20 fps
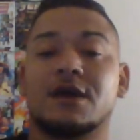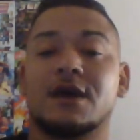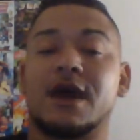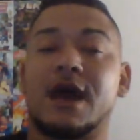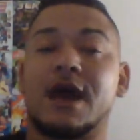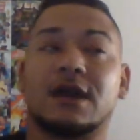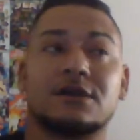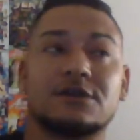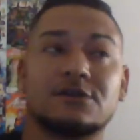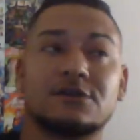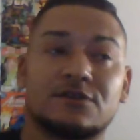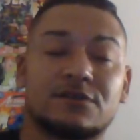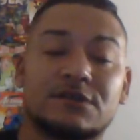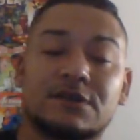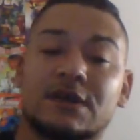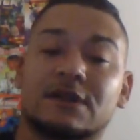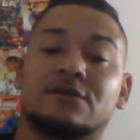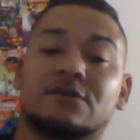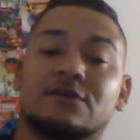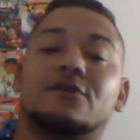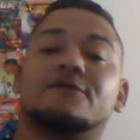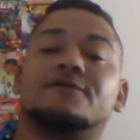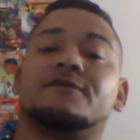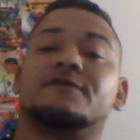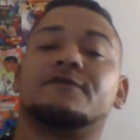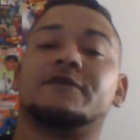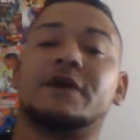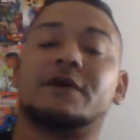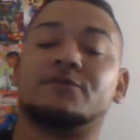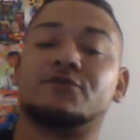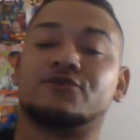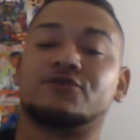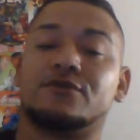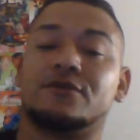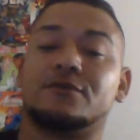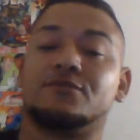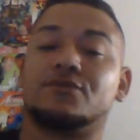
I can just get it off of Amazon